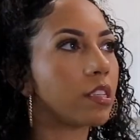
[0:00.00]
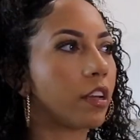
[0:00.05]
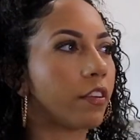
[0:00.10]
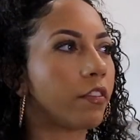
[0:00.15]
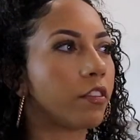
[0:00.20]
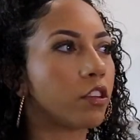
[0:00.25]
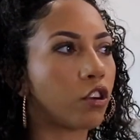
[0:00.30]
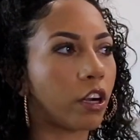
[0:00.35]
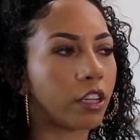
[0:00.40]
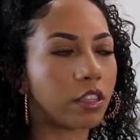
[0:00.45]
I
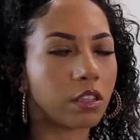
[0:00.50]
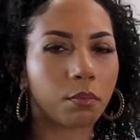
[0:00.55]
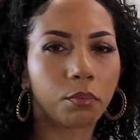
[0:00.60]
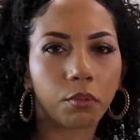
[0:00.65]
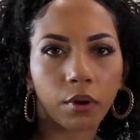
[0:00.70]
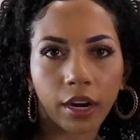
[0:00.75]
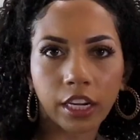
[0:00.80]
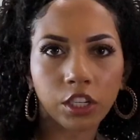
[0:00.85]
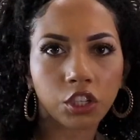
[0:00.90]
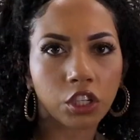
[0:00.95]
even tried some
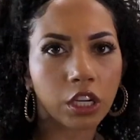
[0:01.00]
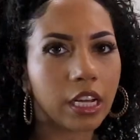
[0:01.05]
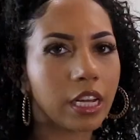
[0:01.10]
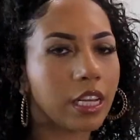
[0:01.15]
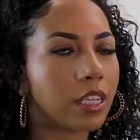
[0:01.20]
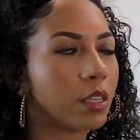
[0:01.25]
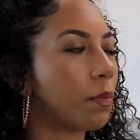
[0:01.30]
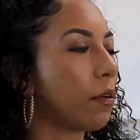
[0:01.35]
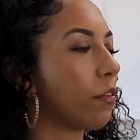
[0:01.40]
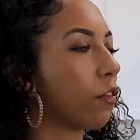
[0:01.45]

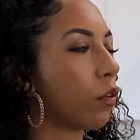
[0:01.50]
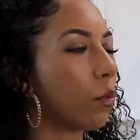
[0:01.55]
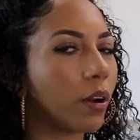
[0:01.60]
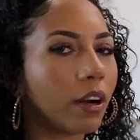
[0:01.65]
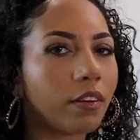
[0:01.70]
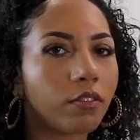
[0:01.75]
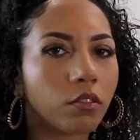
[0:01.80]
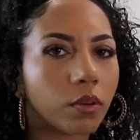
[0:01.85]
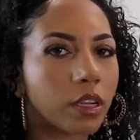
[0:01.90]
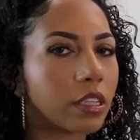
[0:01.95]
branches, but for
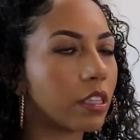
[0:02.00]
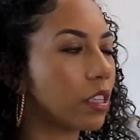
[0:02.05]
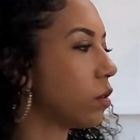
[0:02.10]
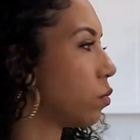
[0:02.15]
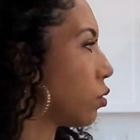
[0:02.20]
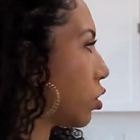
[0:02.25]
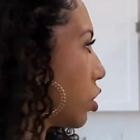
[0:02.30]
whatever reason it